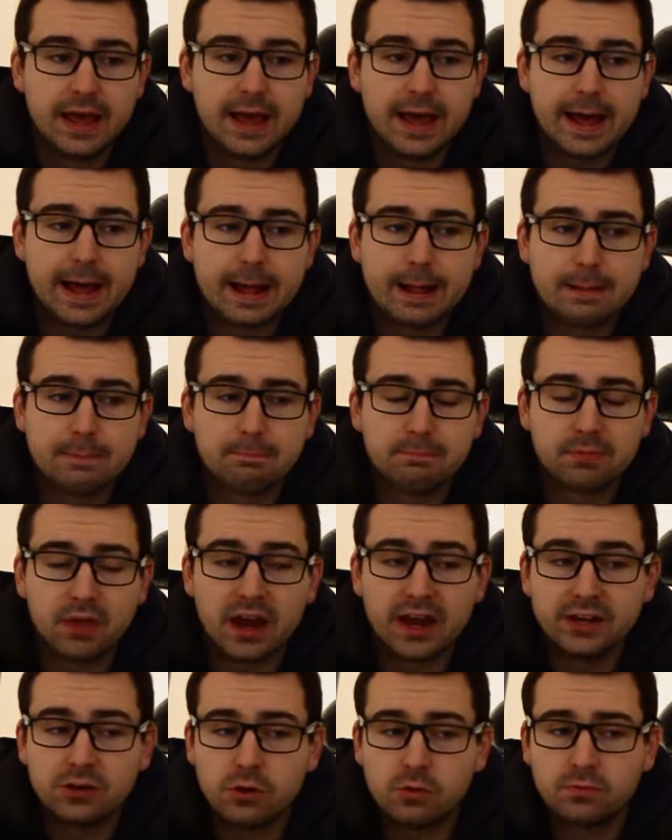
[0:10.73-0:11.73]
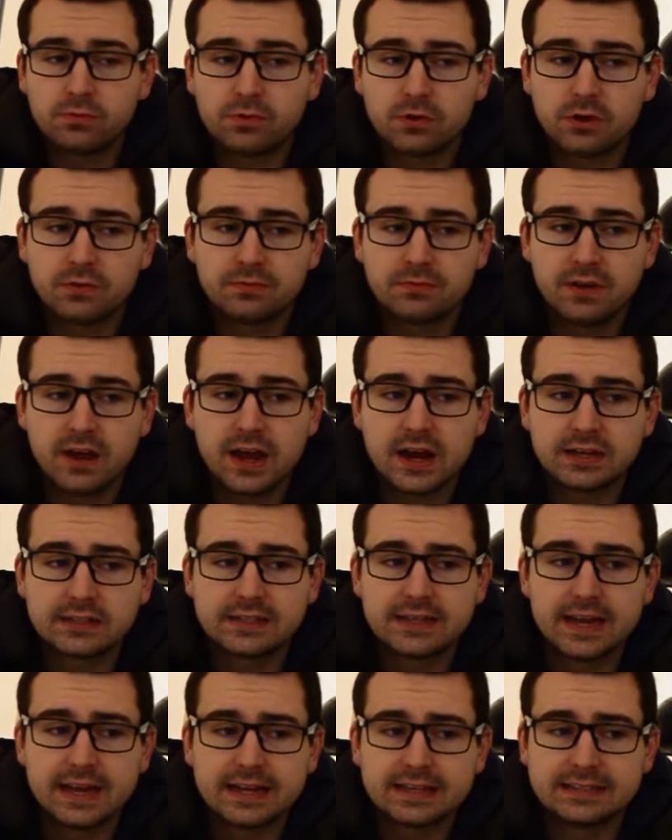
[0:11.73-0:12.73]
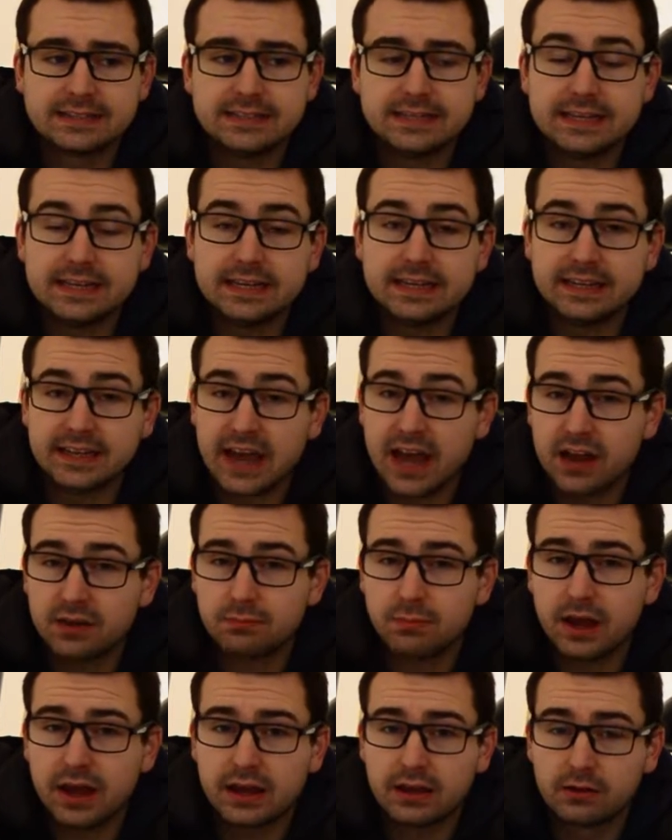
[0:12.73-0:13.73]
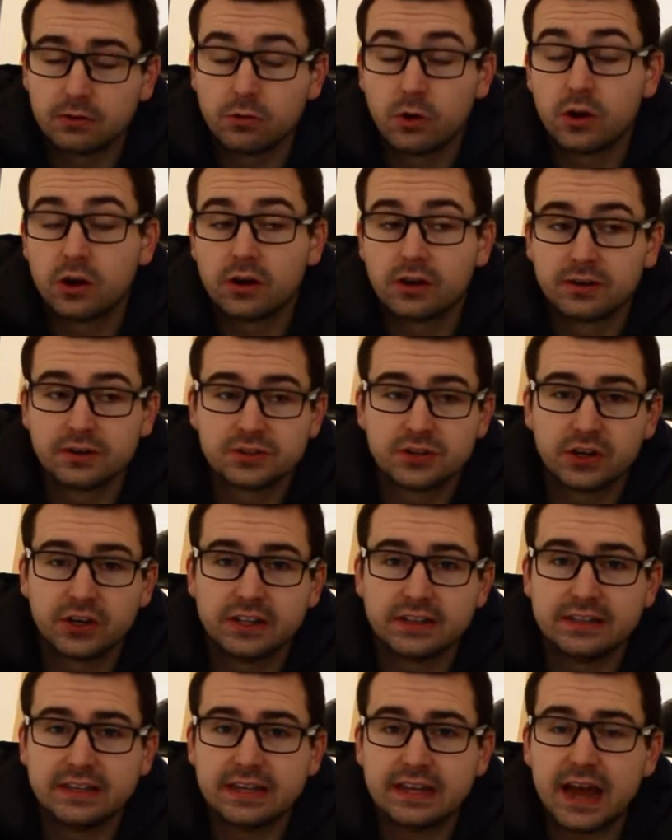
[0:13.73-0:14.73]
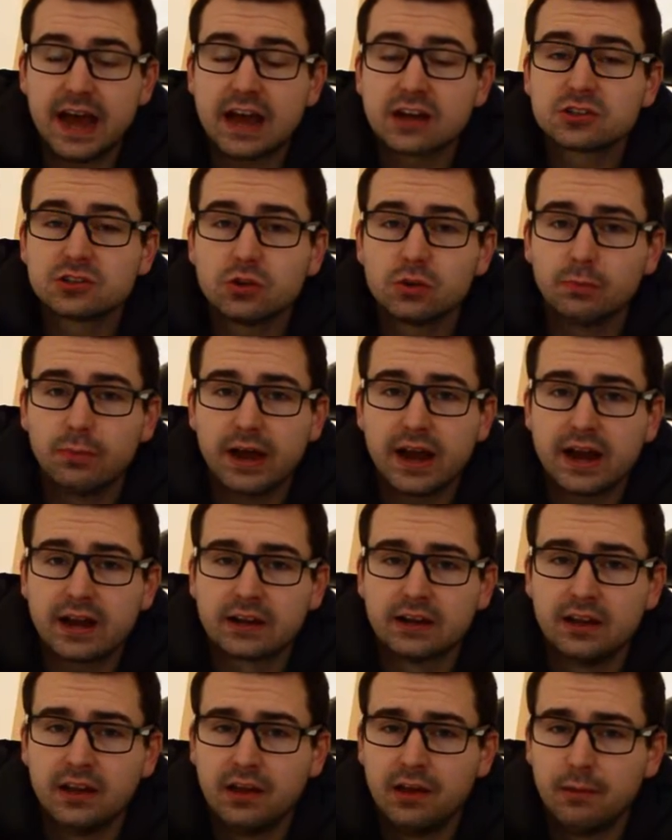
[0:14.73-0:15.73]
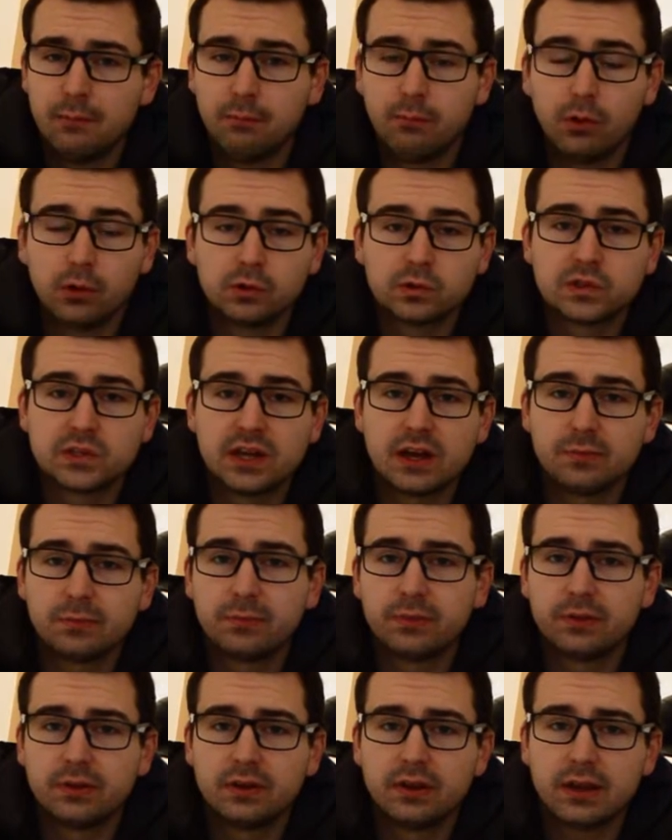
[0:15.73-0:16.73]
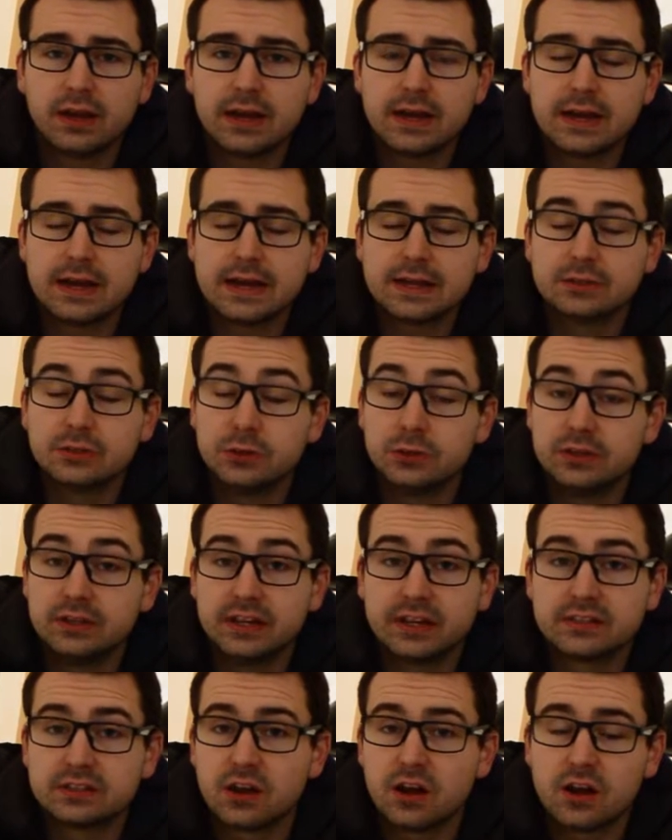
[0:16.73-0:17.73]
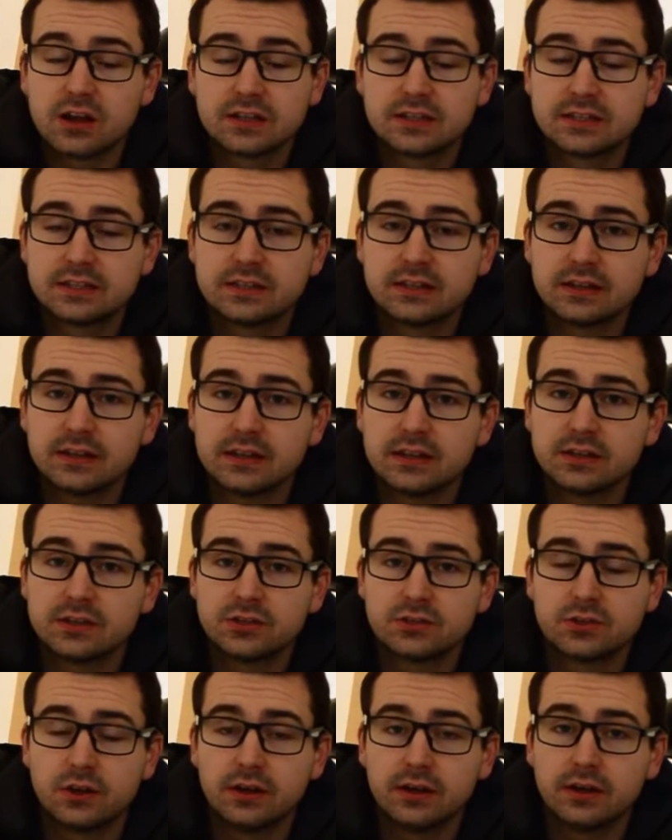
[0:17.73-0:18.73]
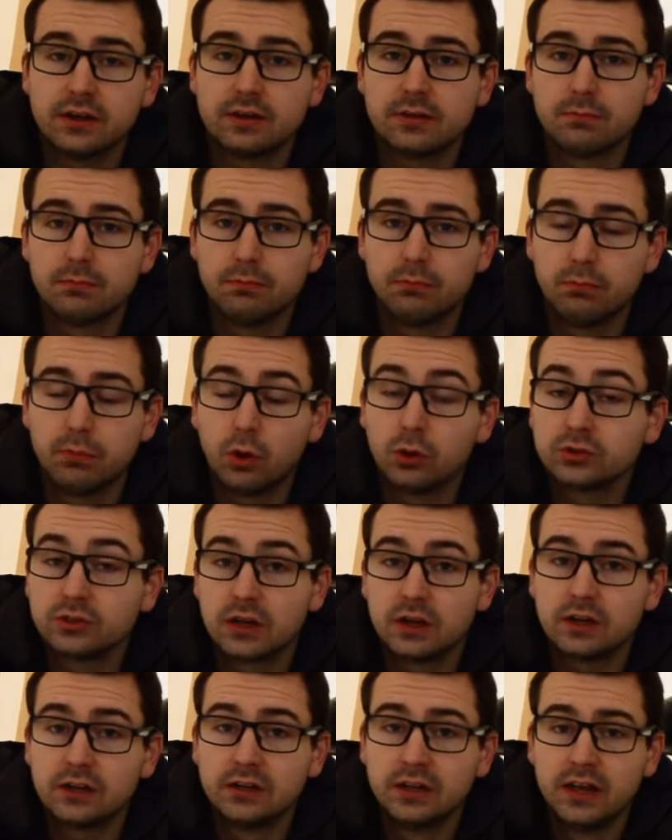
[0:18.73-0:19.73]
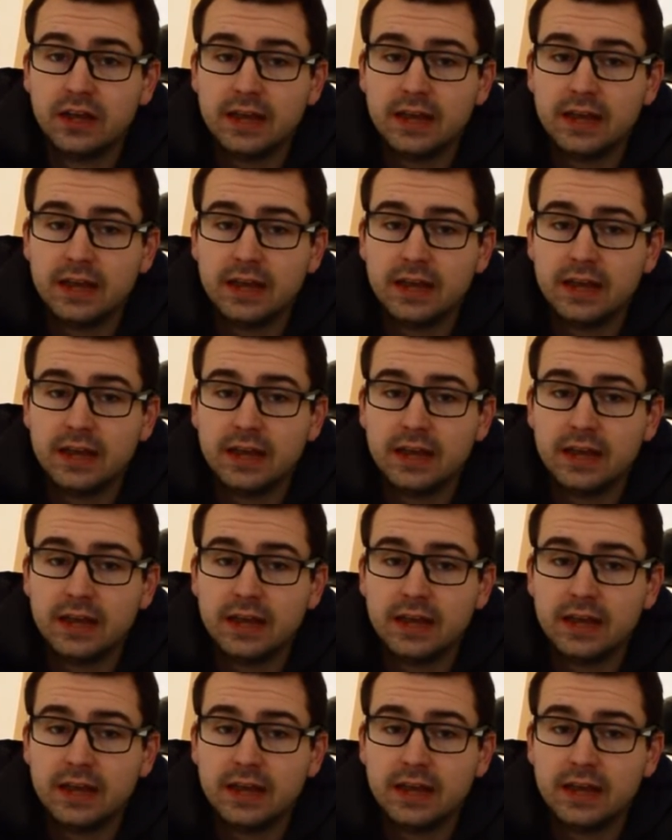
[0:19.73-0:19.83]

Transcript: I know for a fact that the the axle back bolts up to the exhaust bolt on.